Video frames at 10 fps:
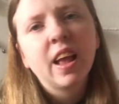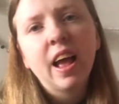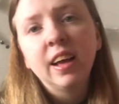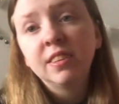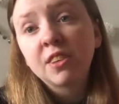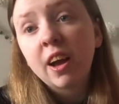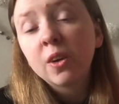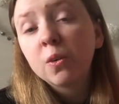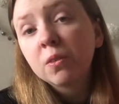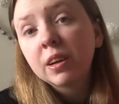and I
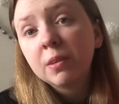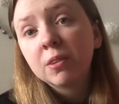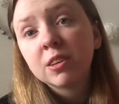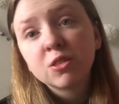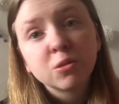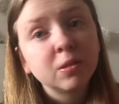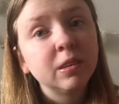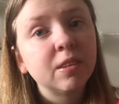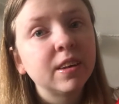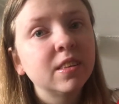already wanted to
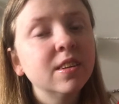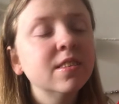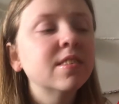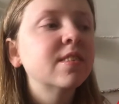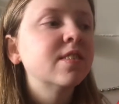reread this,